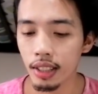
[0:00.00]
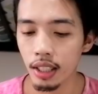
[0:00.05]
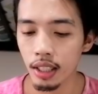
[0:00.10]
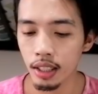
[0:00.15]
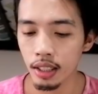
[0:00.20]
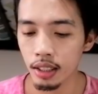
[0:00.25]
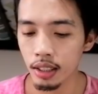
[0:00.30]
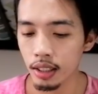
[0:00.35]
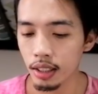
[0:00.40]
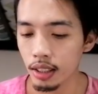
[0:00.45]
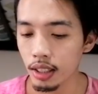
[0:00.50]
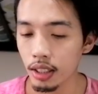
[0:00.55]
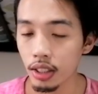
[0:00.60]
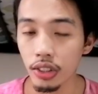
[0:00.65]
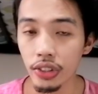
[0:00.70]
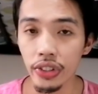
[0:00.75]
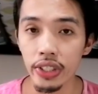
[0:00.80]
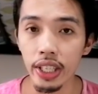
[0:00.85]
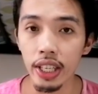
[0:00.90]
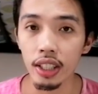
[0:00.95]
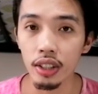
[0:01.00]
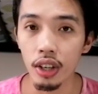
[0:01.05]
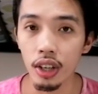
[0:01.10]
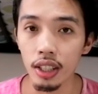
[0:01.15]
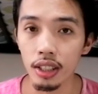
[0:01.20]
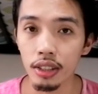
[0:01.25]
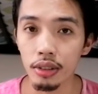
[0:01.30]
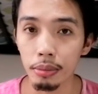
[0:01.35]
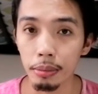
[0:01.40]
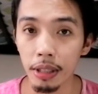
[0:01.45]
and it'll stay
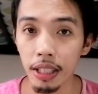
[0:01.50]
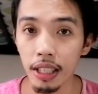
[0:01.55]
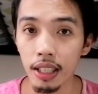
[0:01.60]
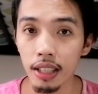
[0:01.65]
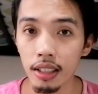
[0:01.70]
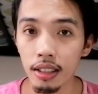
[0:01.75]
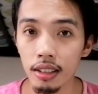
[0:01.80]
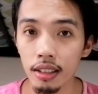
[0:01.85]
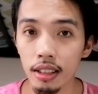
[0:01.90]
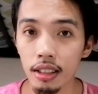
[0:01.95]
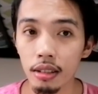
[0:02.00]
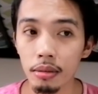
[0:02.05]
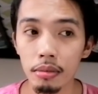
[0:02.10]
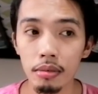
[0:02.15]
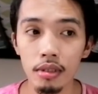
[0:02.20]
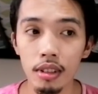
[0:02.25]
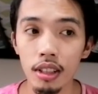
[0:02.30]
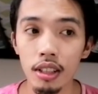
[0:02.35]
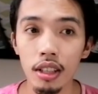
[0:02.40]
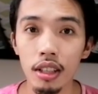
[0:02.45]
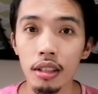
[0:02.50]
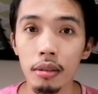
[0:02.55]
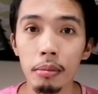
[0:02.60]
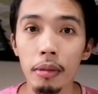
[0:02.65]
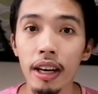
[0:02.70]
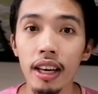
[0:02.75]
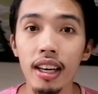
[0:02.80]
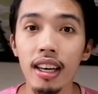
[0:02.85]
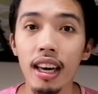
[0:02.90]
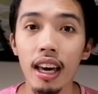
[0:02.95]
long to me and in
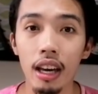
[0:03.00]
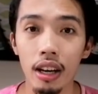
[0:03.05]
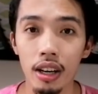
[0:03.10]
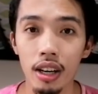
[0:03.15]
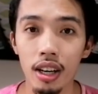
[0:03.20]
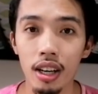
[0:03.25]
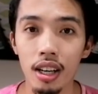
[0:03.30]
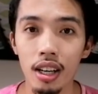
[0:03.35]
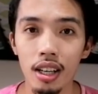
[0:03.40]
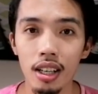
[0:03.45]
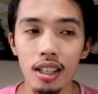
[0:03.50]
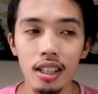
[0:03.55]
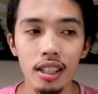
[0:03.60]
my care.